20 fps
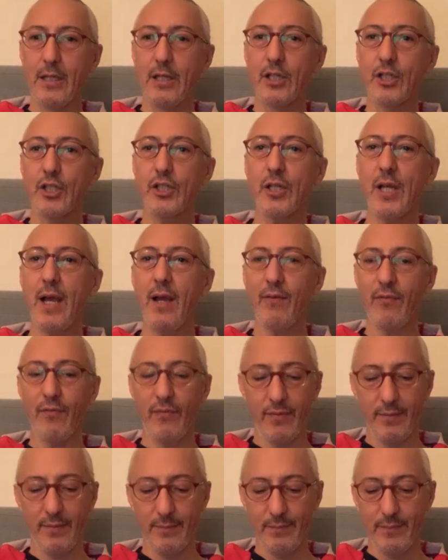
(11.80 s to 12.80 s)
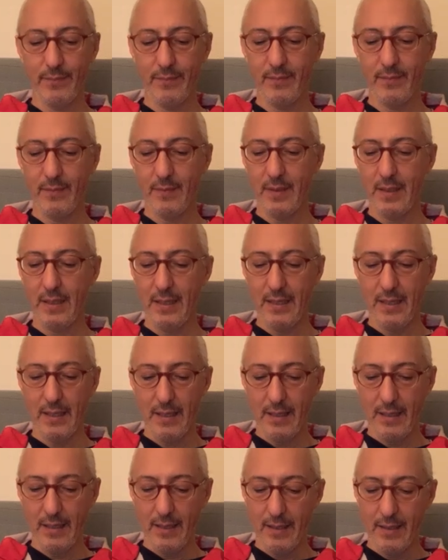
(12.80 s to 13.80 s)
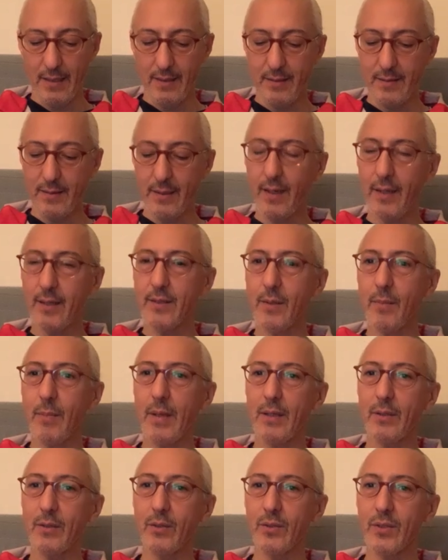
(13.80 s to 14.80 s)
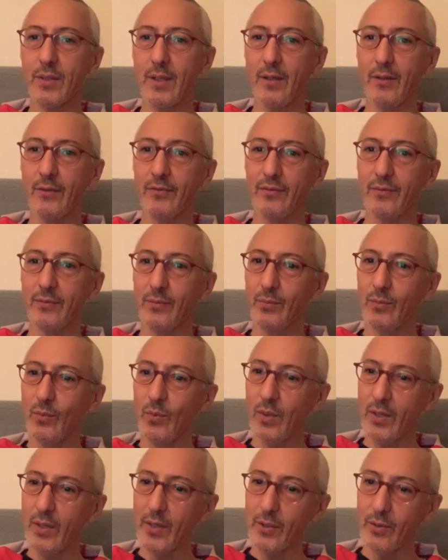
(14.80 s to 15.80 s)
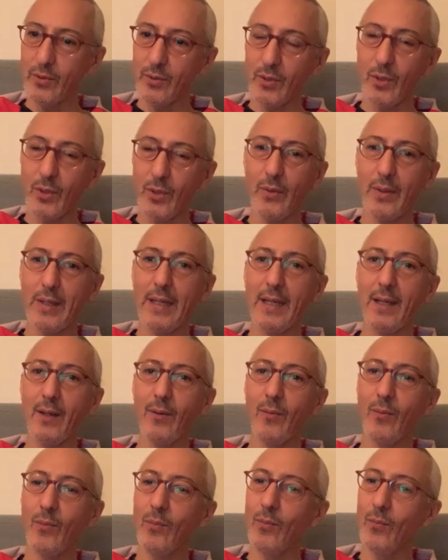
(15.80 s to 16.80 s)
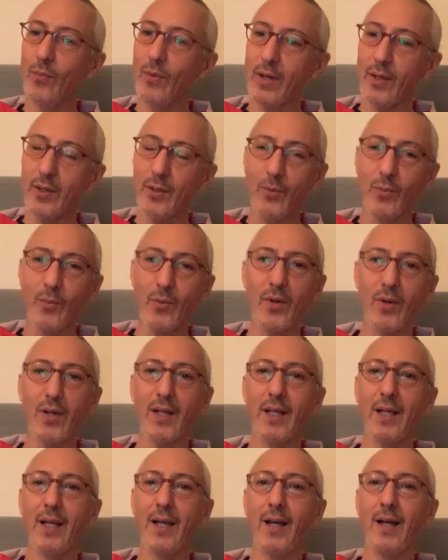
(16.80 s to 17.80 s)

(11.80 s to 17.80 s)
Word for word: Chef, tell us about yourself. What are you doing? What are you working